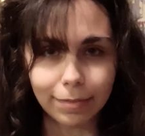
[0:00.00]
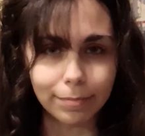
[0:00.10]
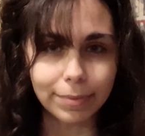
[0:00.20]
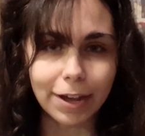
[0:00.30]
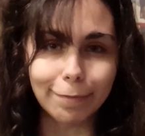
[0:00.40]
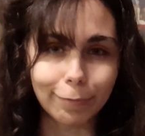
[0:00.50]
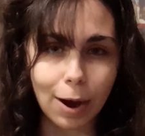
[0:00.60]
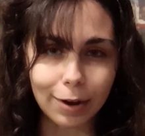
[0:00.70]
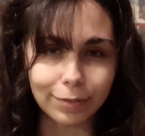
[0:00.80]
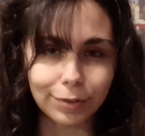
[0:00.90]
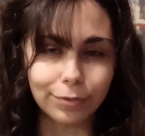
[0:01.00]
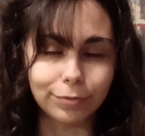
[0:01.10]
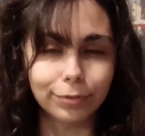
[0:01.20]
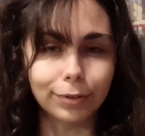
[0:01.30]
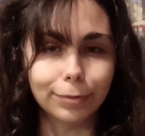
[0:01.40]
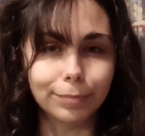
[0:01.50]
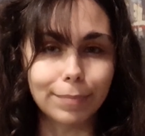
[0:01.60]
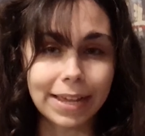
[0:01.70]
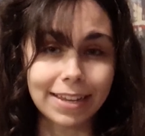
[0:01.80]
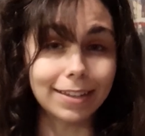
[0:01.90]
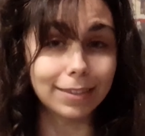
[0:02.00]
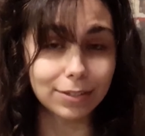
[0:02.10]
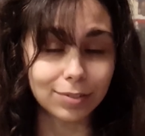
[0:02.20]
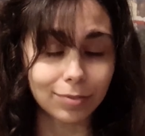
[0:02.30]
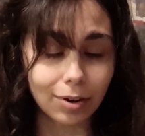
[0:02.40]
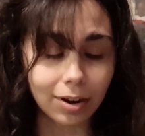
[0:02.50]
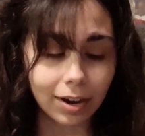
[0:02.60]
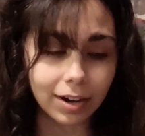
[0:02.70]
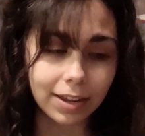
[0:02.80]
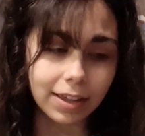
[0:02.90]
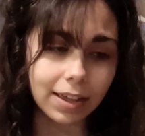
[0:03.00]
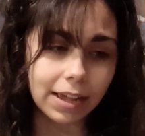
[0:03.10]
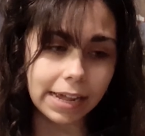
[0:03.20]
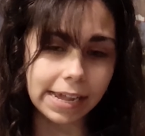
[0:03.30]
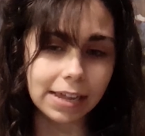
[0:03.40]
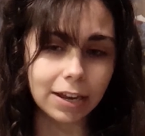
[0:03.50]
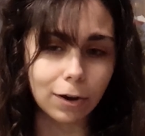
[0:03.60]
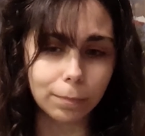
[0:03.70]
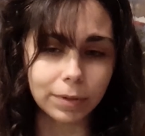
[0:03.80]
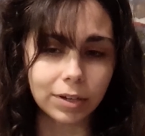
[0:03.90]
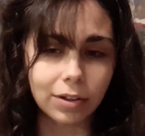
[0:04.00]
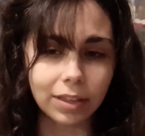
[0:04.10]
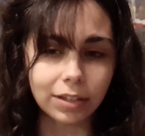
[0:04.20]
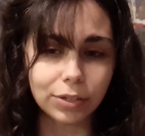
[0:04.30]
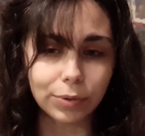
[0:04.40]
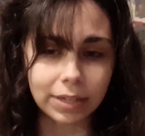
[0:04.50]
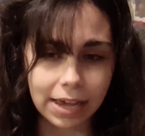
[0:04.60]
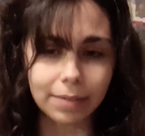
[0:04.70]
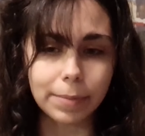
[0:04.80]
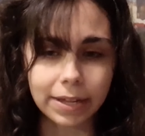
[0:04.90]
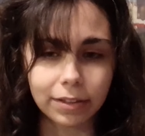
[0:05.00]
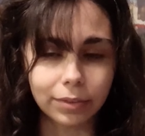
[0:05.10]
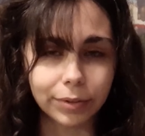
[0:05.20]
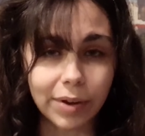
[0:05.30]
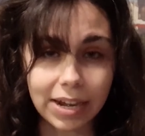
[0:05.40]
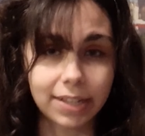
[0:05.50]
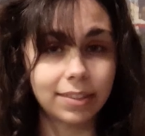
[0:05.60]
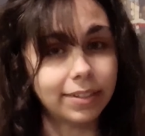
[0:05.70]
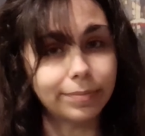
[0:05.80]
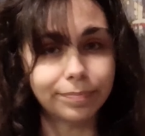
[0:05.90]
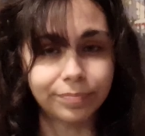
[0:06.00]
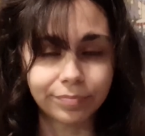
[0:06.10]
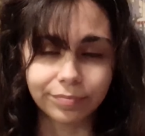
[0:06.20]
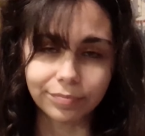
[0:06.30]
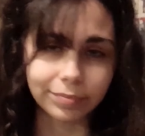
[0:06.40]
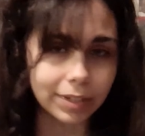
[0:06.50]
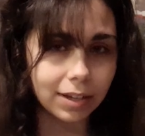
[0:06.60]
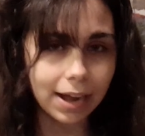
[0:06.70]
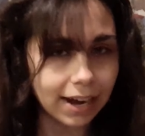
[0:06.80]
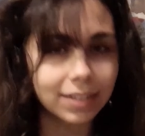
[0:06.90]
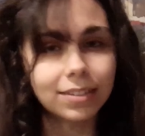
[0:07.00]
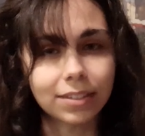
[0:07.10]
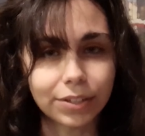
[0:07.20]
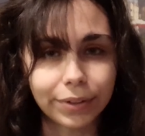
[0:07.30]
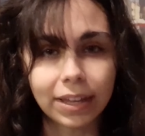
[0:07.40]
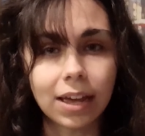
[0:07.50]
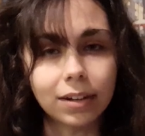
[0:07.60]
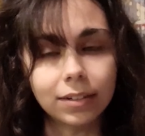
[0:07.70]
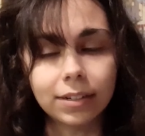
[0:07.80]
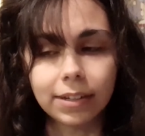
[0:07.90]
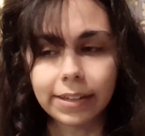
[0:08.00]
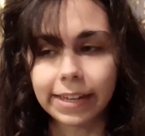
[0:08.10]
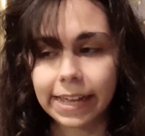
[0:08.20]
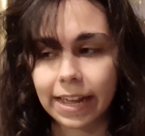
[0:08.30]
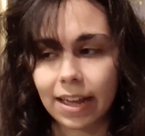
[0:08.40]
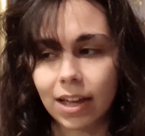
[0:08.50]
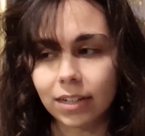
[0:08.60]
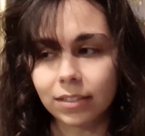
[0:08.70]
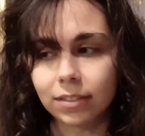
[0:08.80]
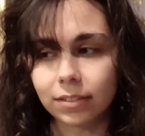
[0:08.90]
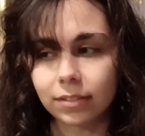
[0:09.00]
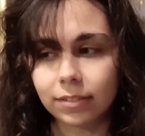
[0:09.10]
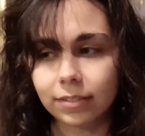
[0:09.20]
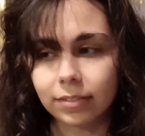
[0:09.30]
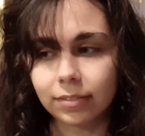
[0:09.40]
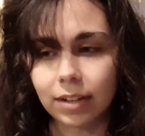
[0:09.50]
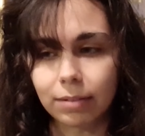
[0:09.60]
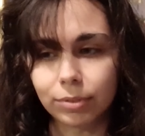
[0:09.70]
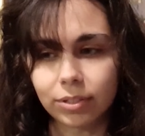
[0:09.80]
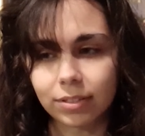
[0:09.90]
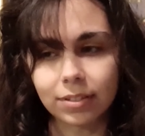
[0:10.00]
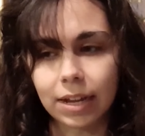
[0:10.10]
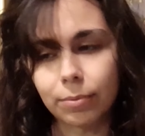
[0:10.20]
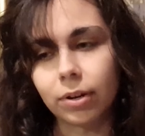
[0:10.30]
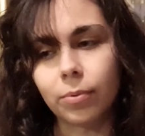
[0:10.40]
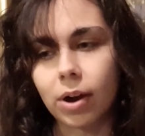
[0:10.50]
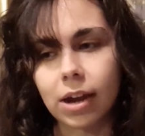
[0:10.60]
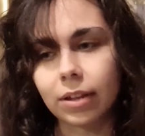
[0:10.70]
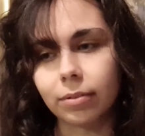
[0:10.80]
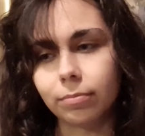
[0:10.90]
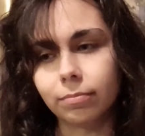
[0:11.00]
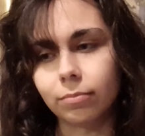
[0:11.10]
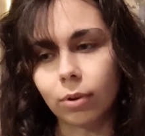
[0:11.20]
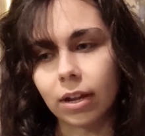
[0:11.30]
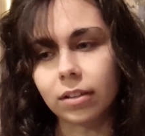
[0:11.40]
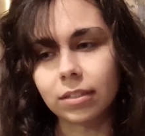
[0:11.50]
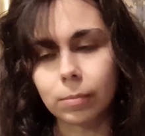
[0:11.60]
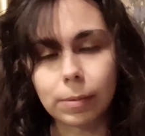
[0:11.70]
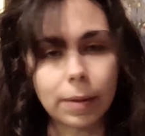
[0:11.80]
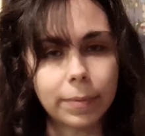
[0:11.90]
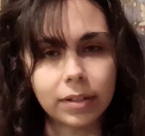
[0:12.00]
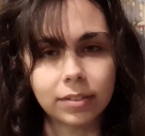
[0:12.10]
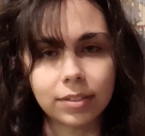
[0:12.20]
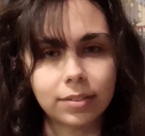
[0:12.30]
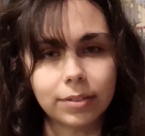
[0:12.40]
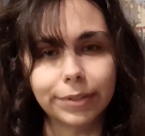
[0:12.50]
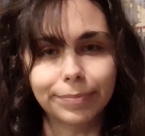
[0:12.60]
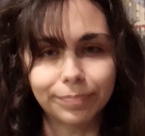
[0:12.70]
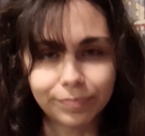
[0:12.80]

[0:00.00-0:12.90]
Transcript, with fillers: I'm beyond proud of you for making it this far. And I hope you know that you can make it through anything. Honestly, you can. And I'm just, I wouldn't want anyone else to be my big sister.